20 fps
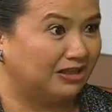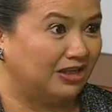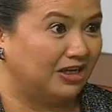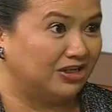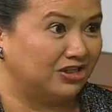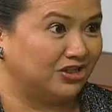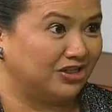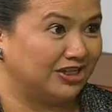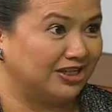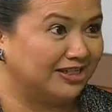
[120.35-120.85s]

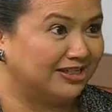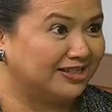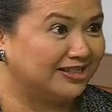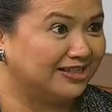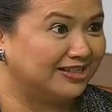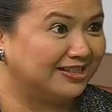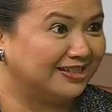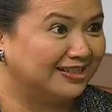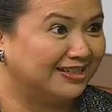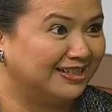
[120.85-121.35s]

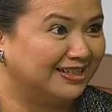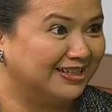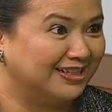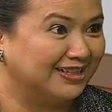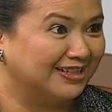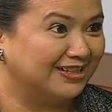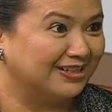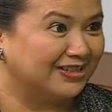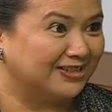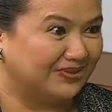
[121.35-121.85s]
lunches.
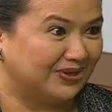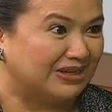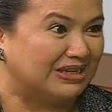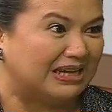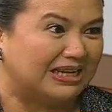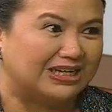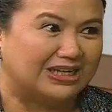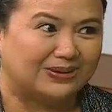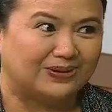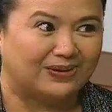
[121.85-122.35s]
So
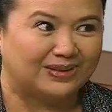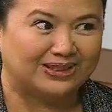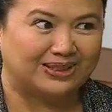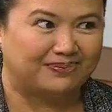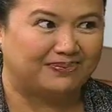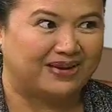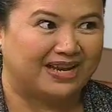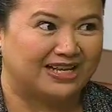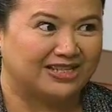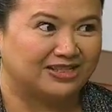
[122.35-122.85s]
again, it all
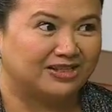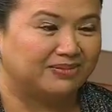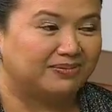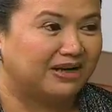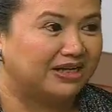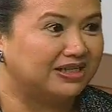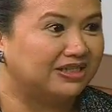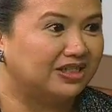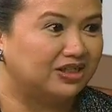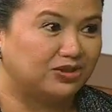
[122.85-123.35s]
depends. The
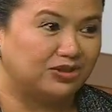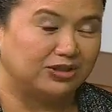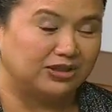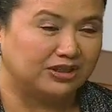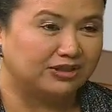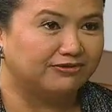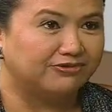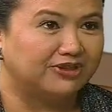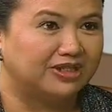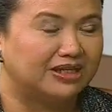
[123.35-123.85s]
money that you
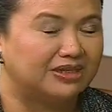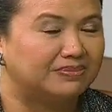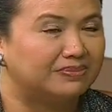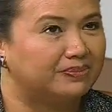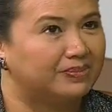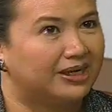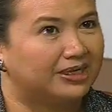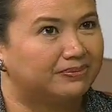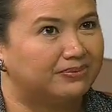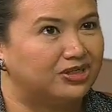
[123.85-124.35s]
give
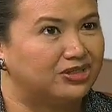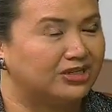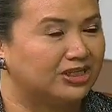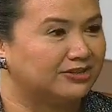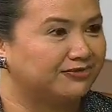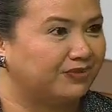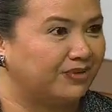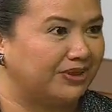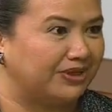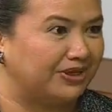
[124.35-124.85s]
them might be
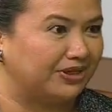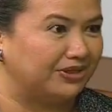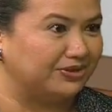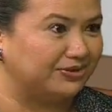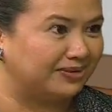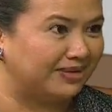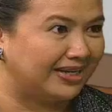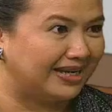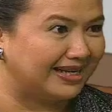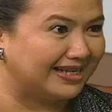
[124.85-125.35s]
just for their
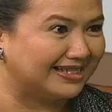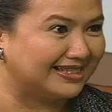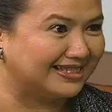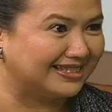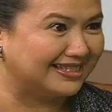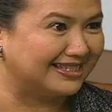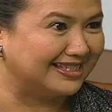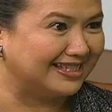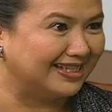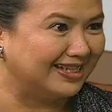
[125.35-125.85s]

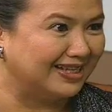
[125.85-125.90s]
drinks,